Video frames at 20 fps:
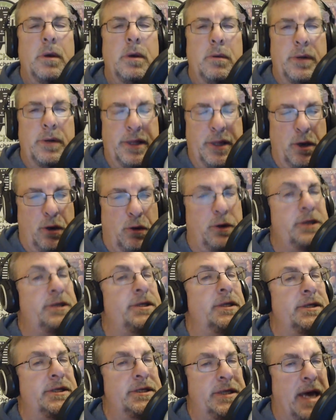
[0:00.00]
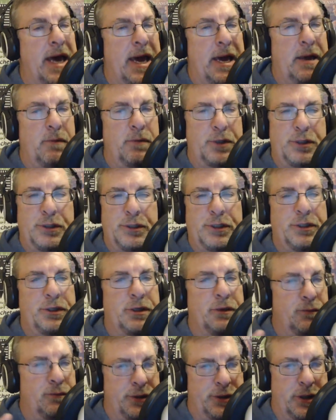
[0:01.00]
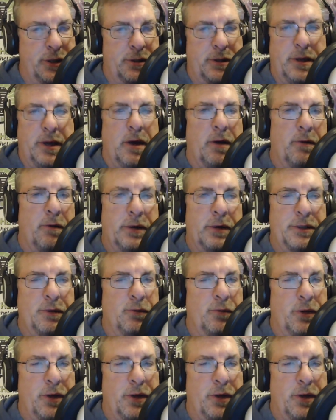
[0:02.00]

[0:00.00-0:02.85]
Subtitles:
Did the oldest in the state, which it wasn't